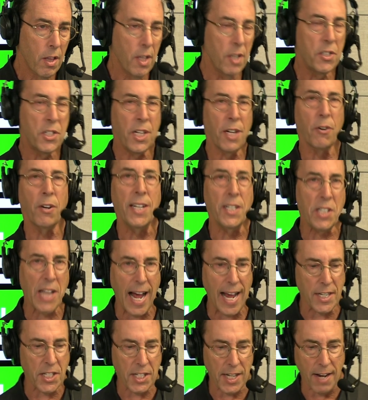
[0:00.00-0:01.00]
the Series
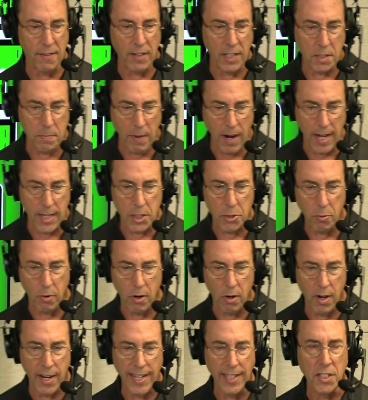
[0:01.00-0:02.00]
I savings bonds were
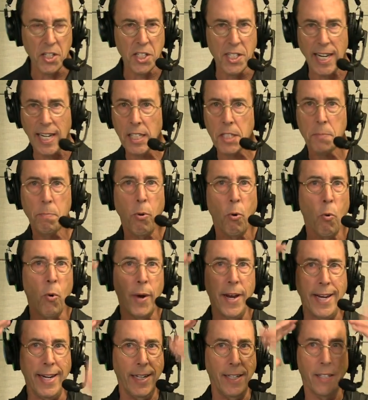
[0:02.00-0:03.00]
earning six
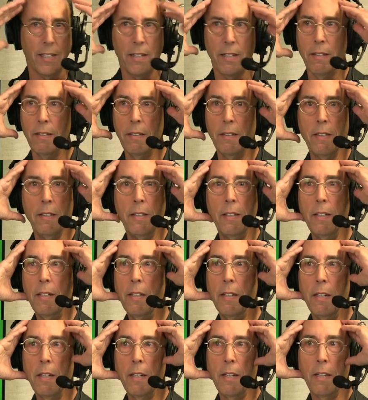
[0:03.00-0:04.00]
point,
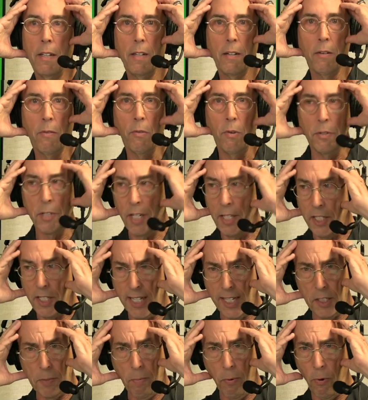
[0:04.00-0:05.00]
was it
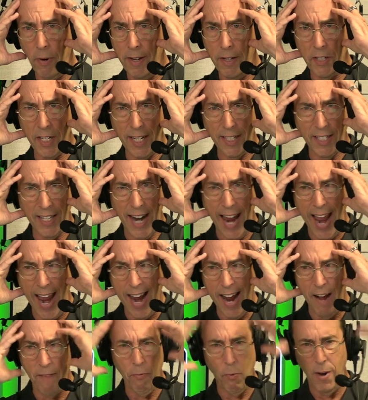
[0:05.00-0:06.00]
six point six and a
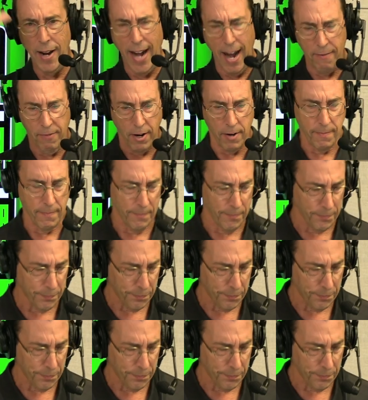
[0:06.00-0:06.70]
half, whatever,